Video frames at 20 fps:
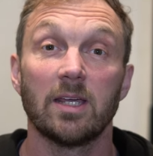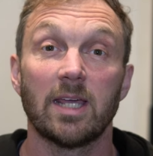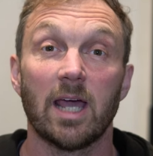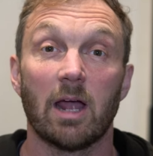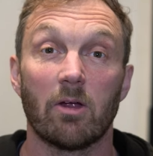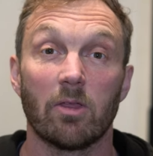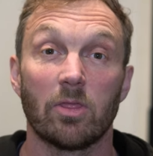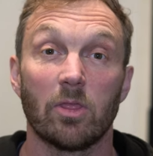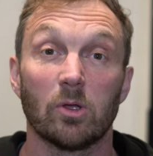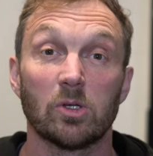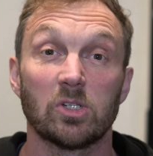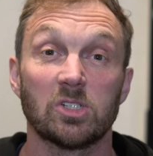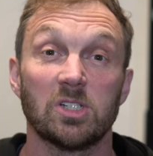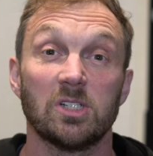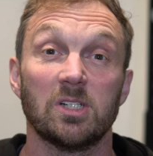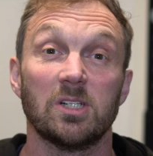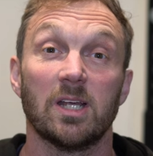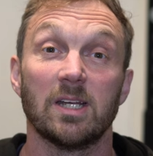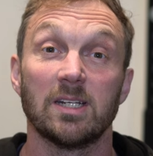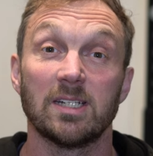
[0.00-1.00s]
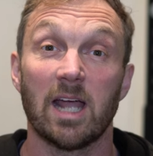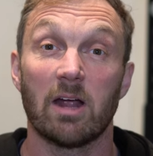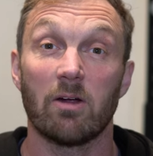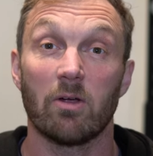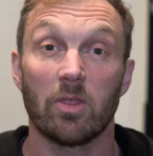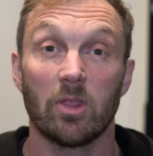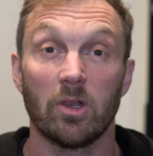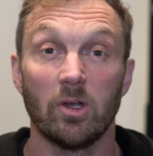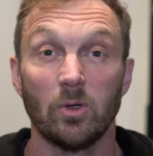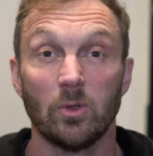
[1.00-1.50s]
Gareth Hodgson and
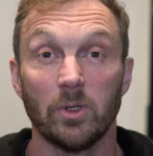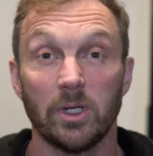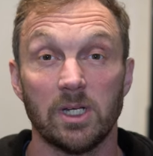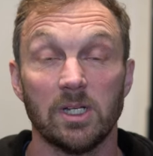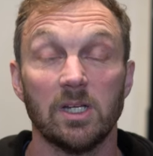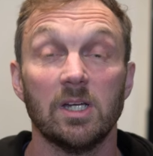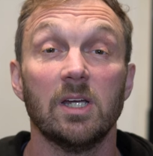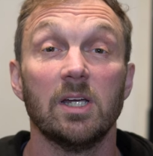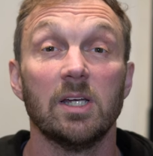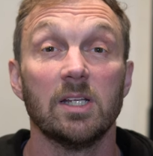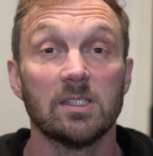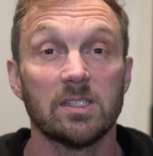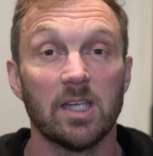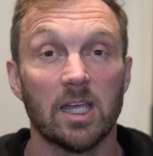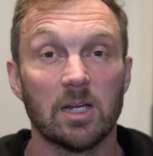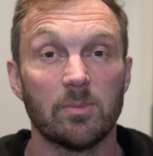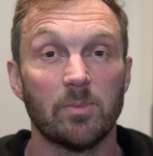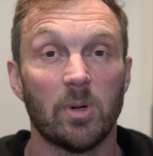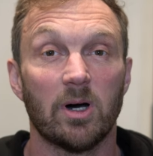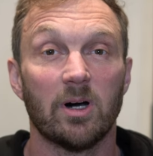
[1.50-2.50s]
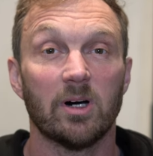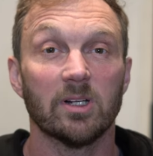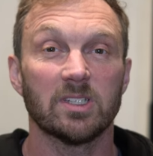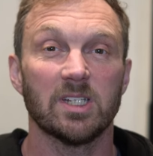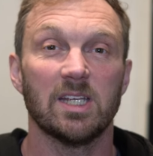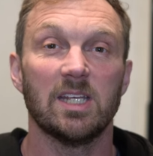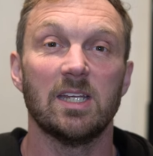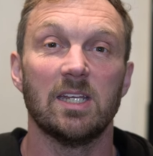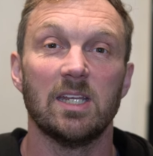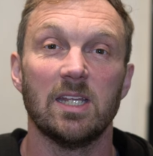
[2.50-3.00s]
Gareth Lloyd take part
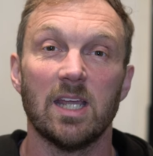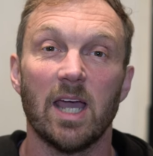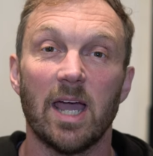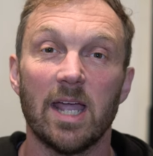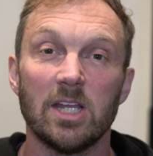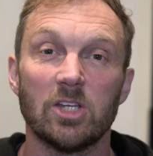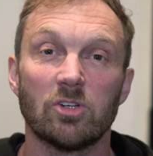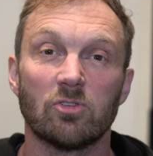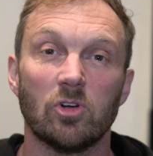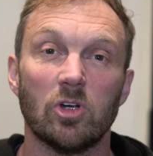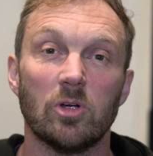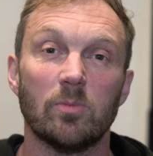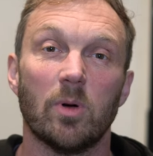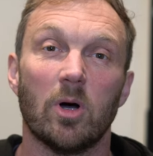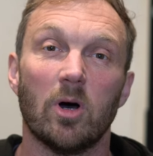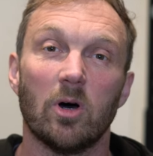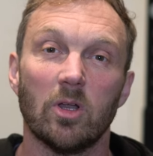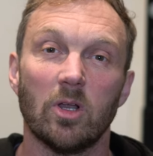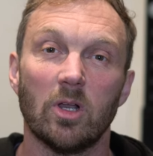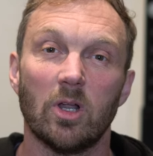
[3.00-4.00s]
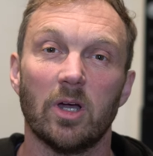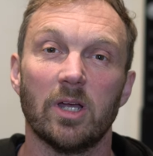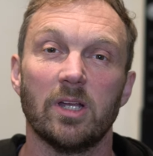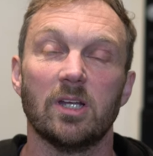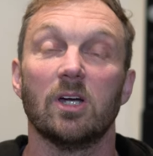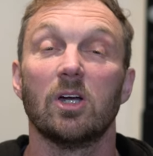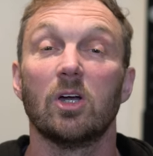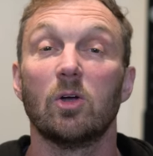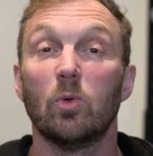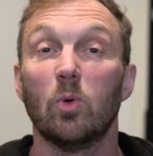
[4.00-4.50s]
in the age group online
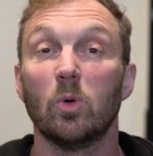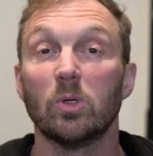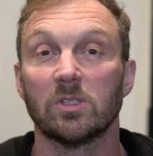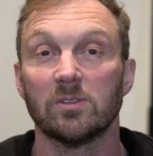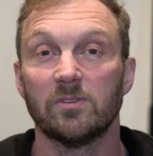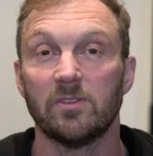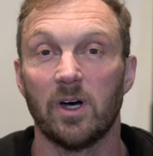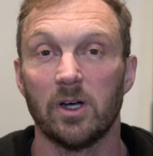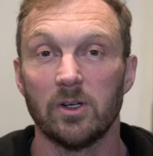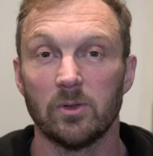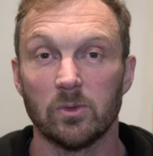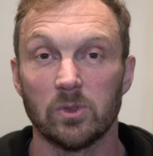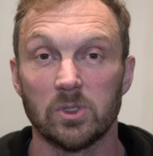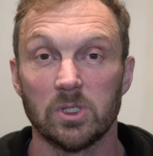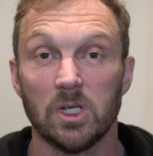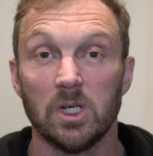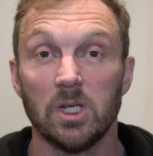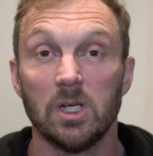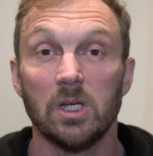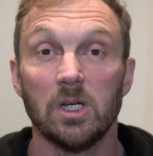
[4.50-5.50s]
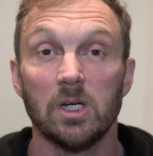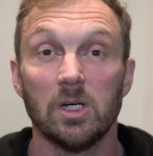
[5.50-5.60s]
quarterfinals.